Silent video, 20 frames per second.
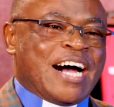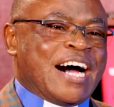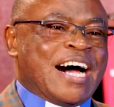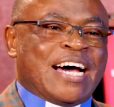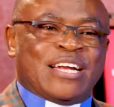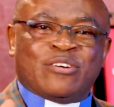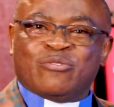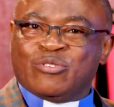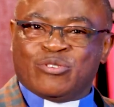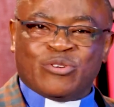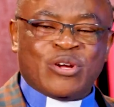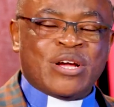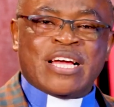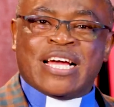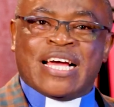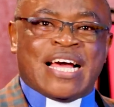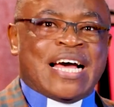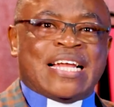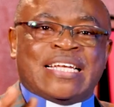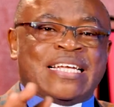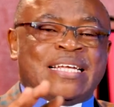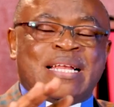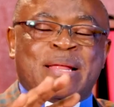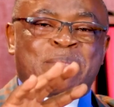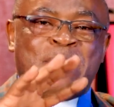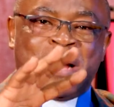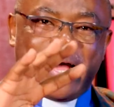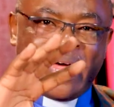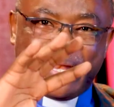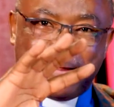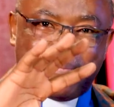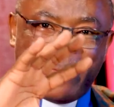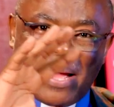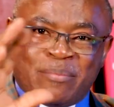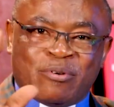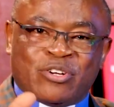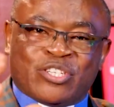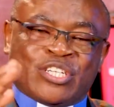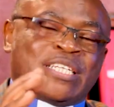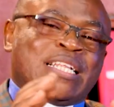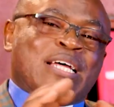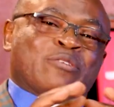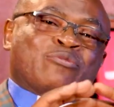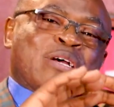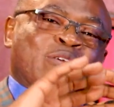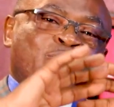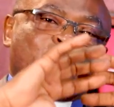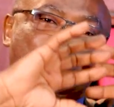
And, we, and, the, and the Bible says that shall,